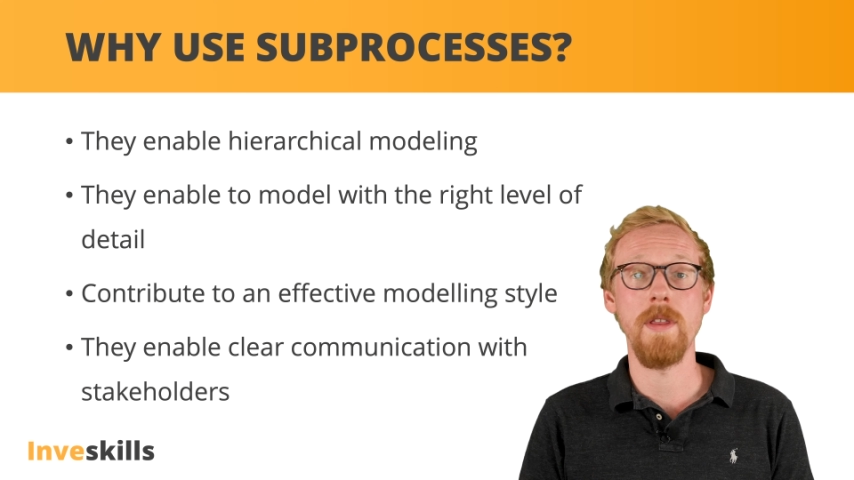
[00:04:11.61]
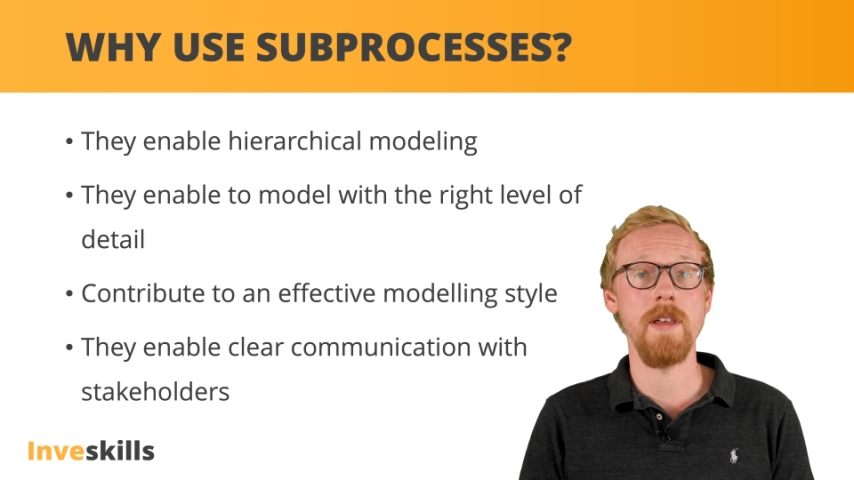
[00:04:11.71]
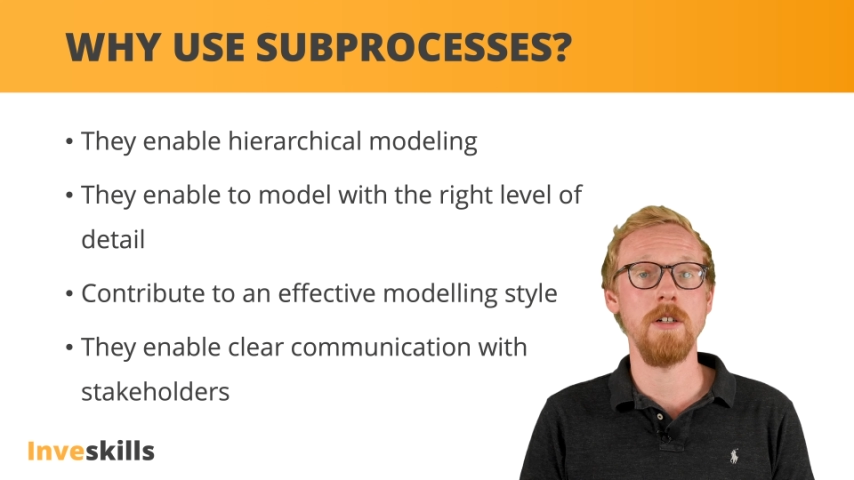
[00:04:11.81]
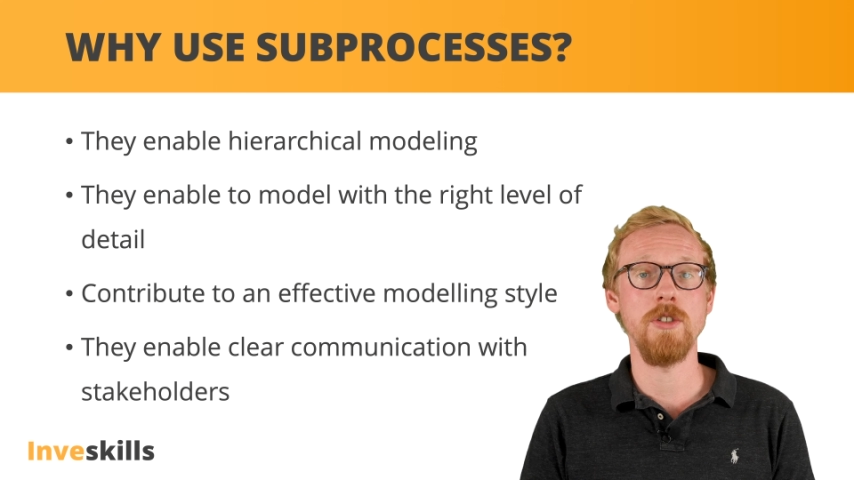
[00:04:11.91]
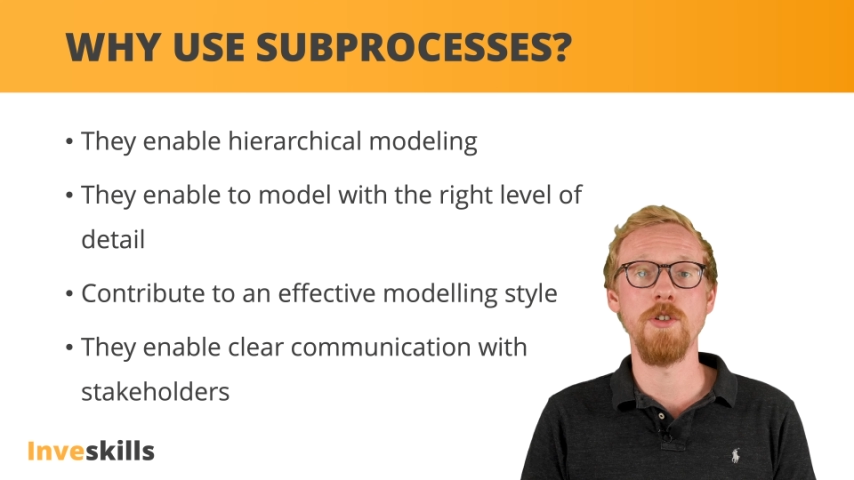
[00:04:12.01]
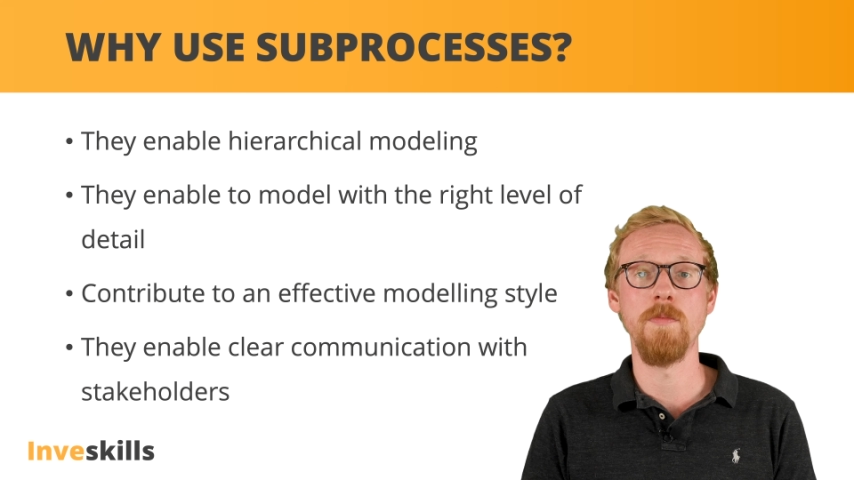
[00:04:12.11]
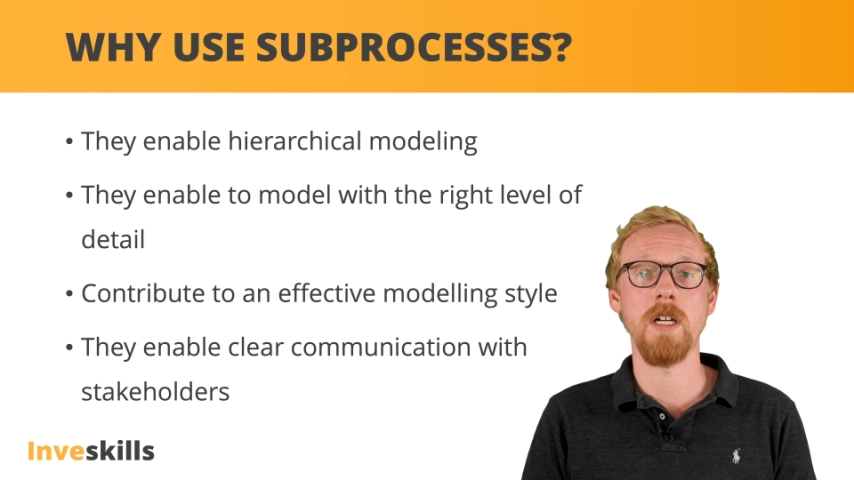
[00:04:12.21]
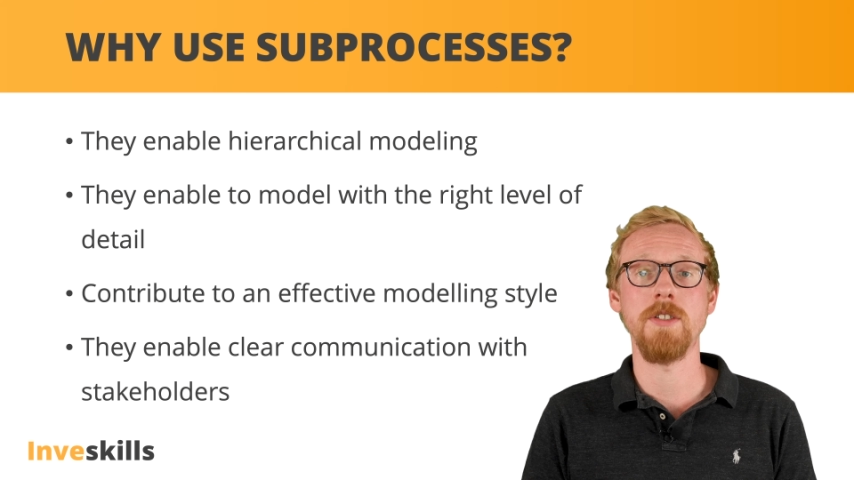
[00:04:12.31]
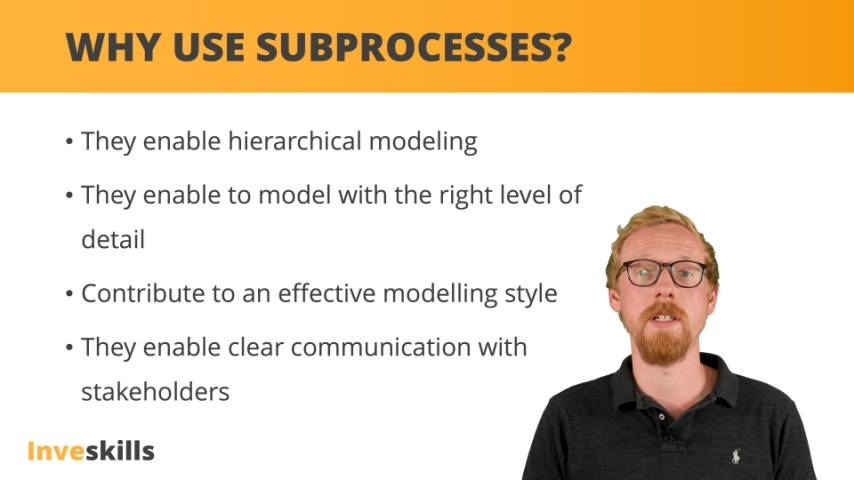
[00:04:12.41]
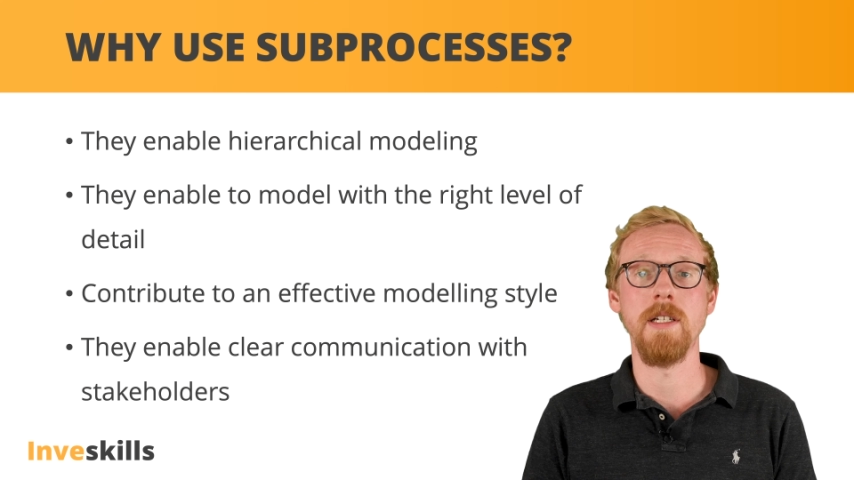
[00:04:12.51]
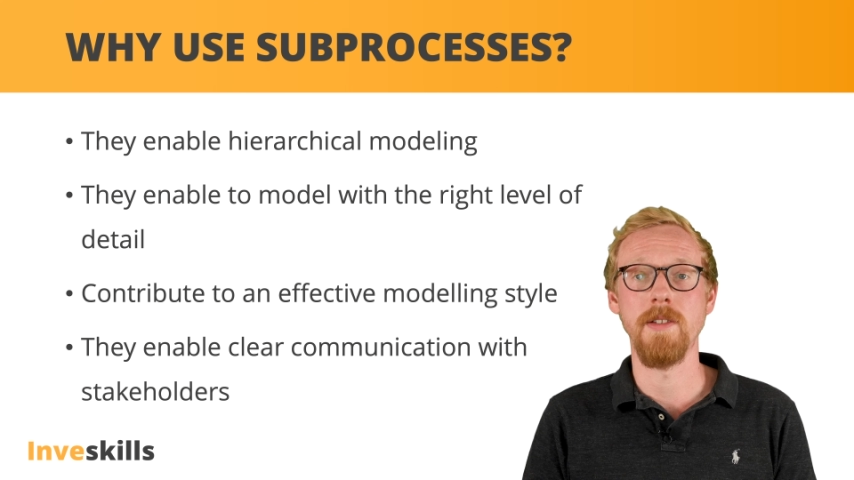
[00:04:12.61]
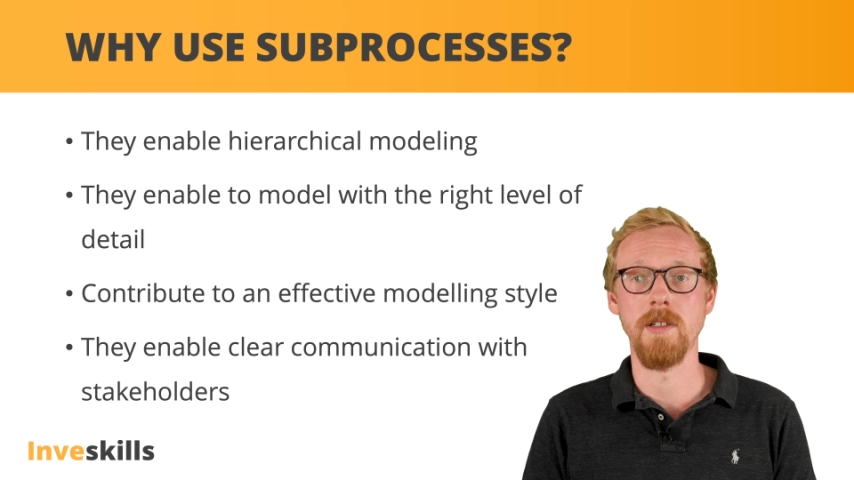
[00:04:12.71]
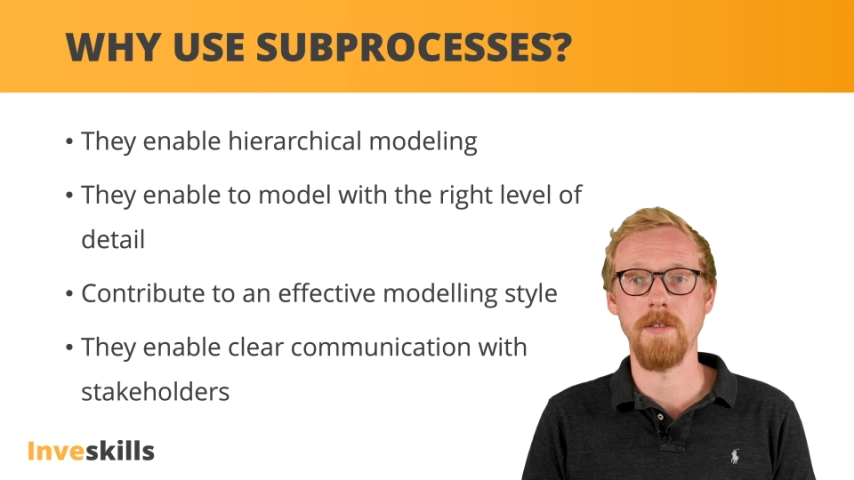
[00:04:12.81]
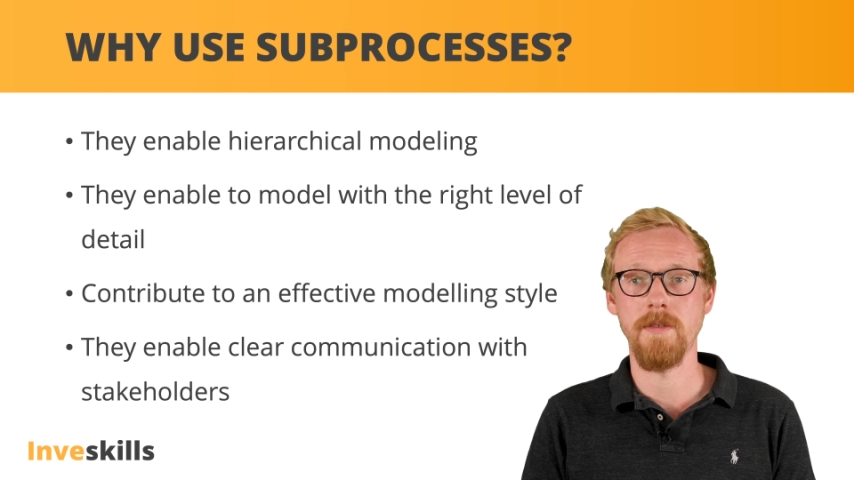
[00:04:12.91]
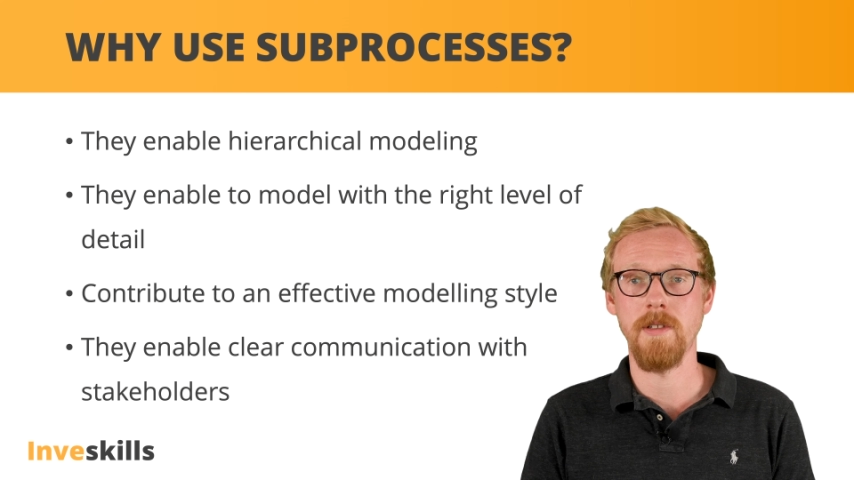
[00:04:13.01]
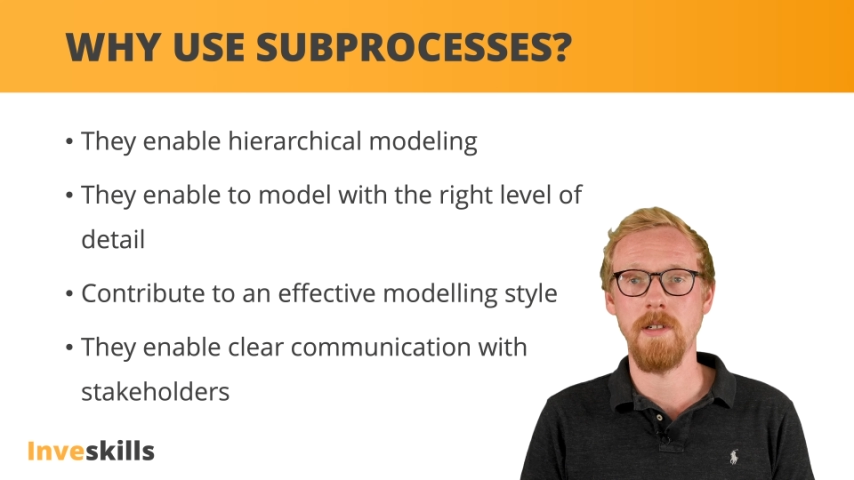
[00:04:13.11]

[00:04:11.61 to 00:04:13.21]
without too much detail.